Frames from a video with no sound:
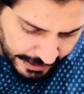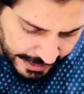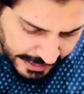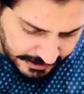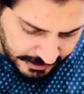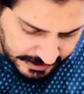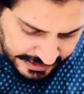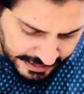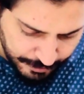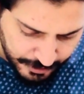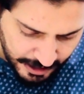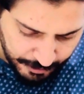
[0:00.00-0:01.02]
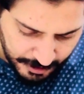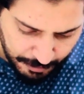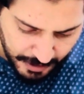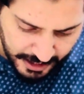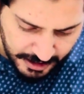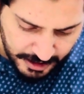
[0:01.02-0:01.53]
At the same time, they
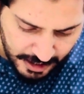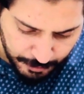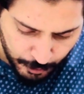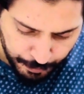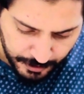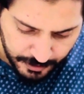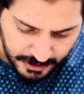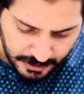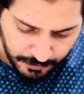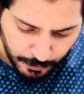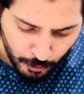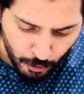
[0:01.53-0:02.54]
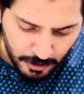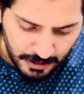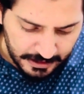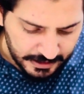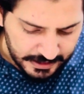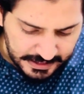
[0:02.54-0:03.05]
might help to preserve
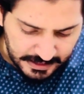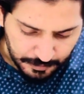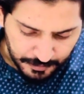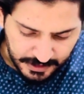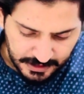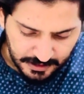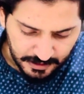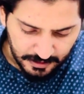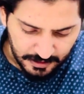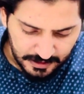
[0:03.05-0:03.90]
local customs.